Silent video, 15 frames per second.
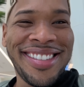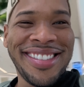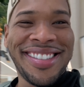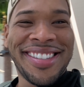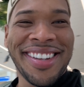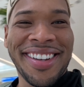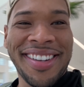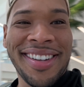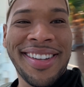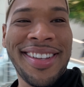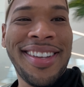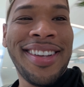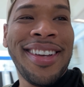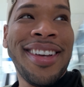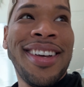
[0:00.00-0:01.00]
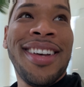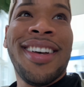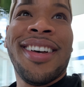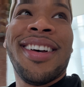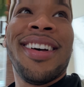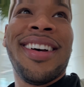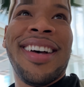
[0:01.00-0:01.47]
so
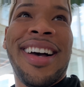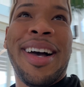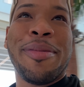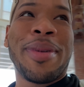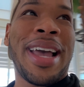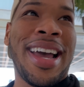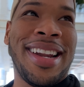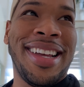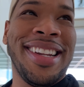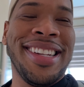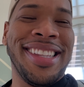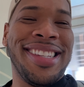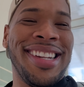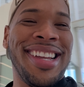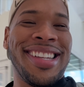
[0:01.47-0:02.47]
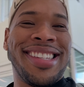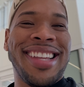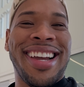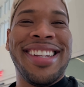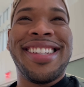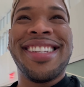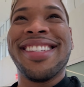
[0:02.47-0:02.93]
I'm kind of a little
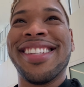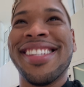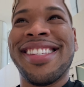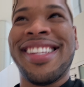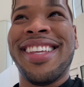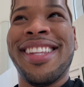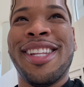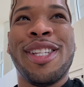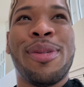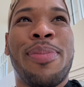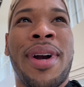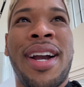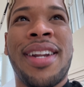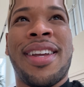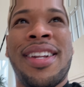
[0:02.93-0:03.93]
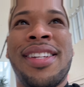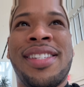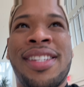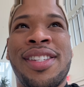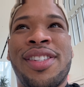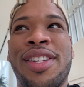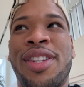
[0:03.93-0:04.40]
excited to see this part because this
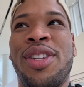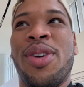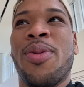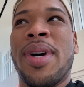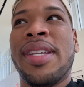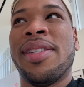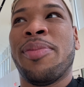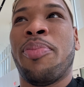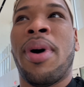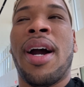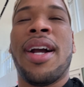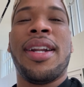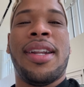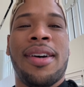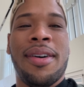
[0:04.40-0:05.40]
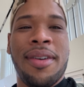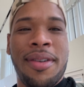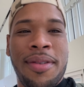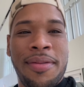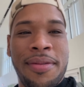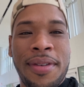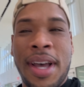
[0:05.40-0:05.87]
is the newest part
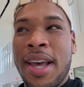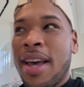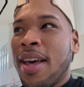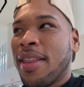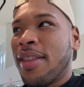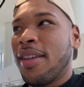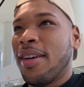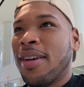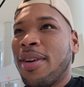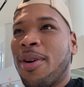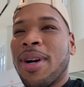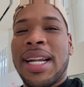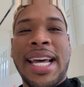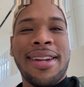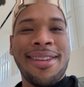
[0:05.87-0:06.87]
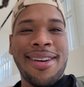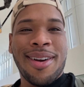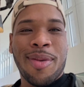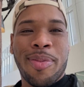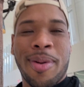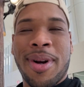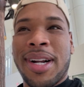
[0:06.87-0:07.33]
of the Orlando
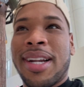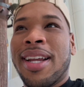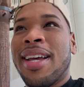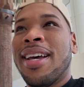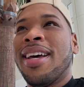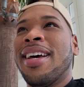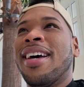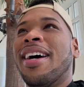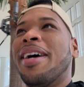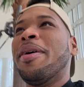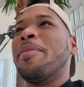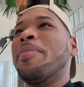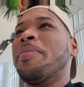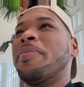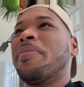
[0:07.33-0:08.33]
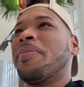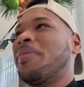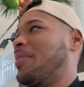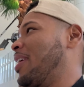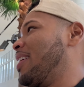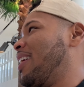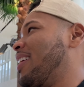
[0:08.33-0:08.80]
airport.
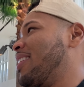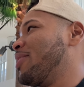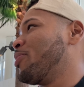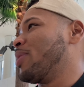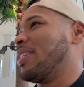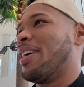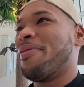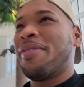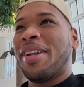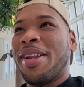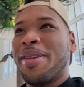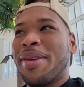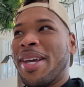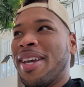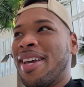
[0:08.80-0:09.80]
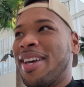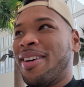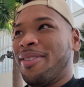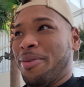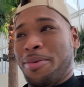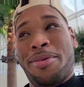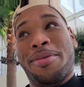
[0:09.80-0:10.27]
So yeah, this would definitely,
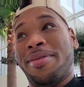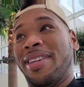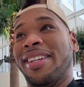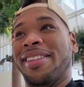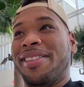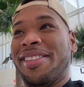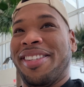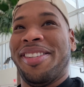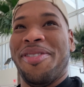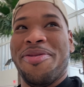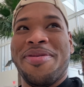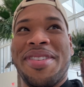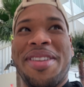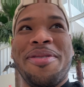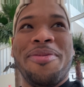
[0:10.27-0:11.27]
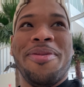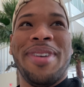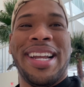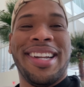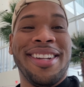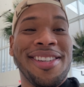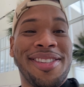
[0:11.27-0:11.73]
oh, it looks so new
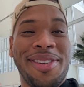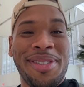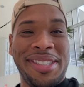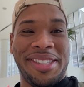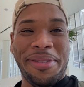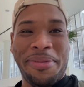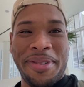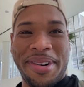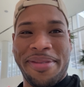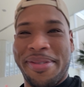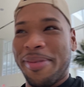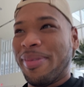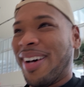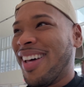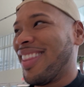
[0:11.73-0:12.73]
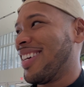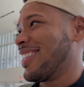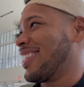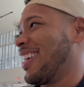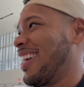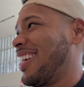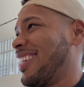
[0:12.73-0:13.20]
and looks so different from the other
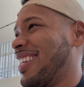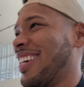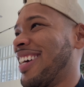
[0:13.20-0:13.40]
side.